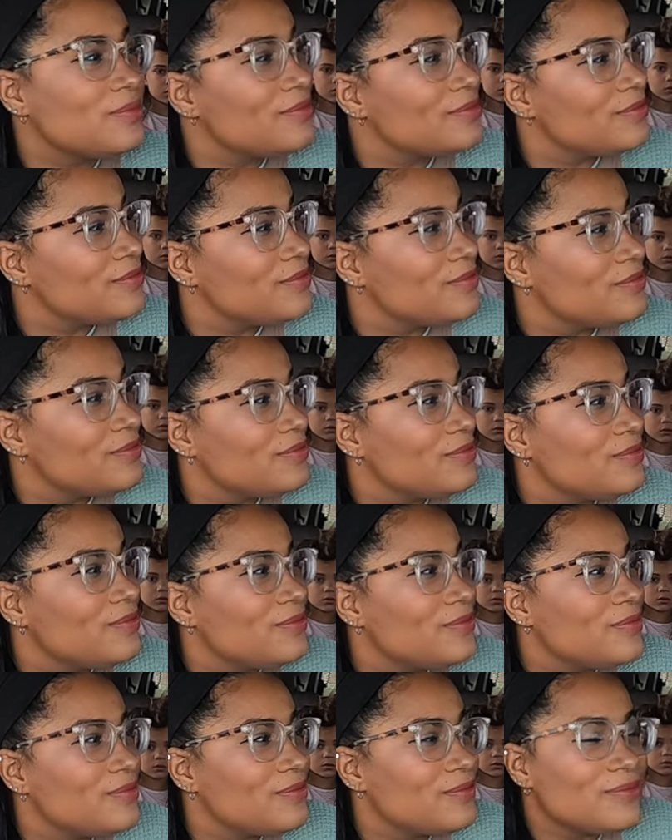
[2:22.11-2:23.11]

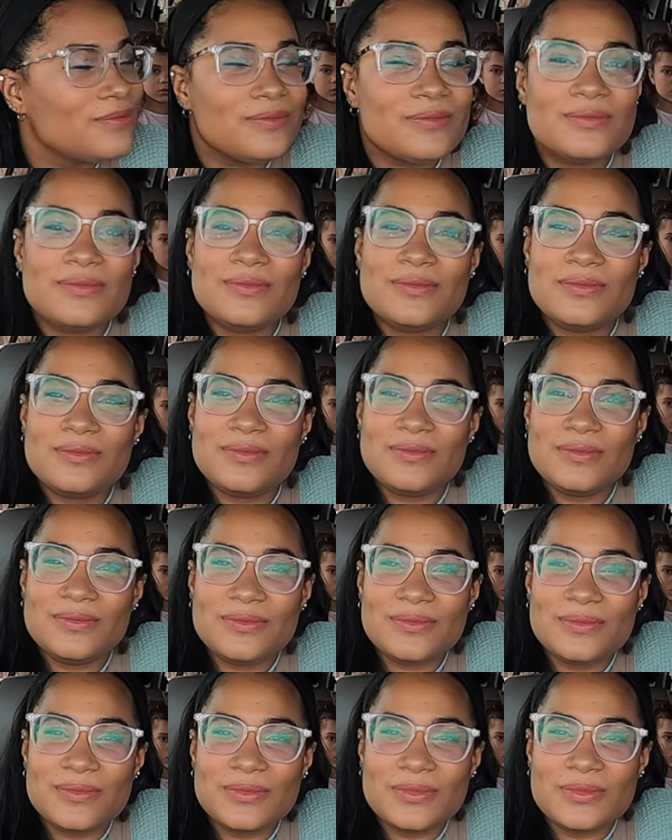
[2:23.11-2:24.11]

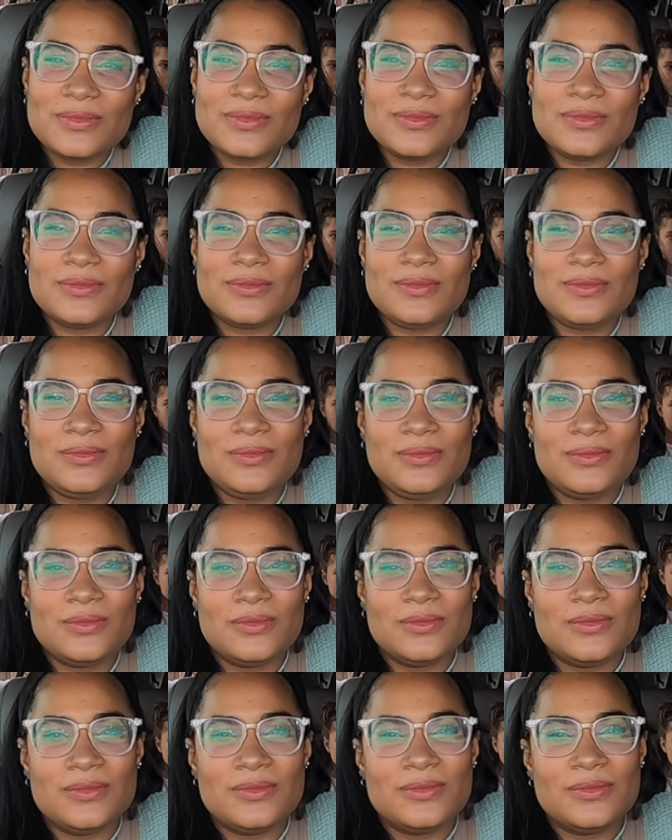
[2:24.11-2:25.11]

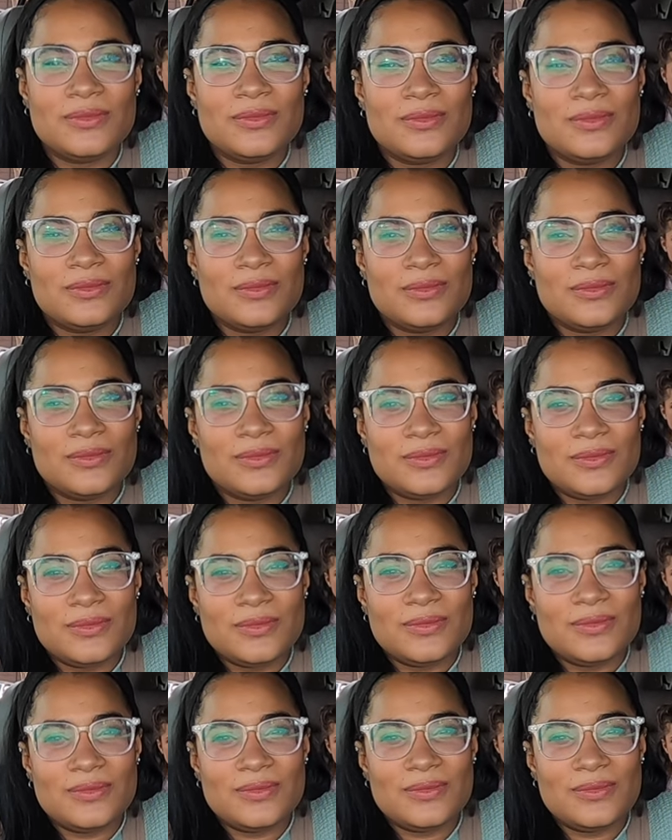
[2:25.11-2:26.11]

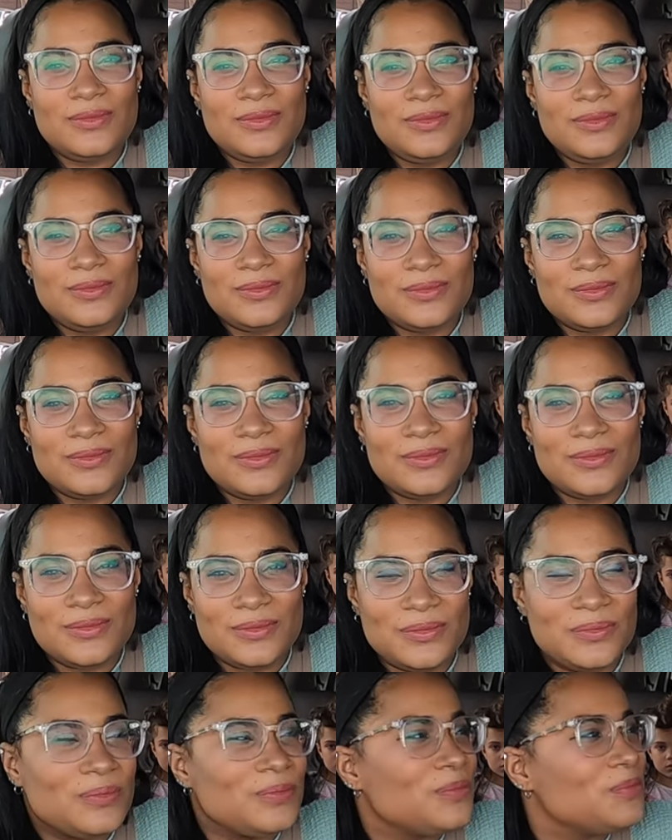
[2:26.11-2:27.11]

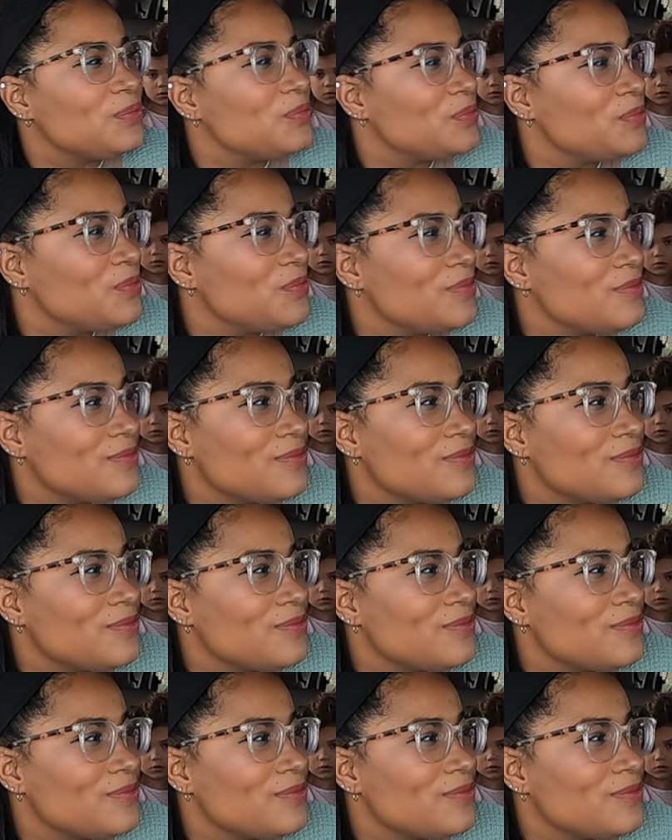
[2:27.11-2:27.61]
(silent)